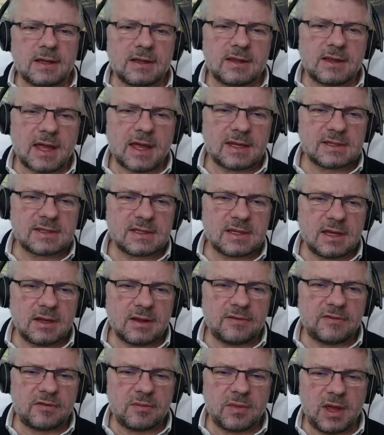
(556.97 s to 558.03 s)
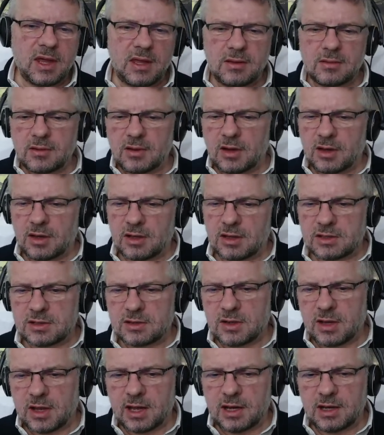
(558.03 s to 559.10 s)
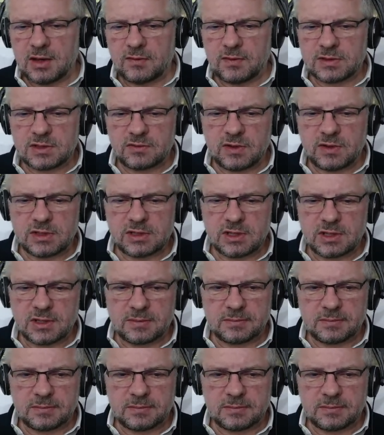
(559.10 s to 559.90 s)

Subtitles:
That's enough from me. I'm going to hand over to Richard.